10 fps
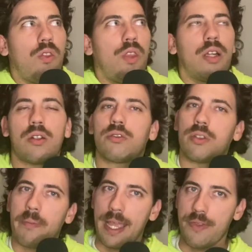there are
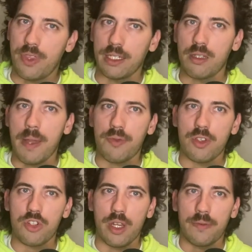some bad things about
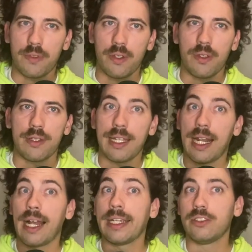the shift that
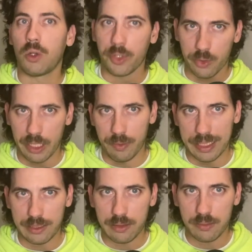I don't agree with,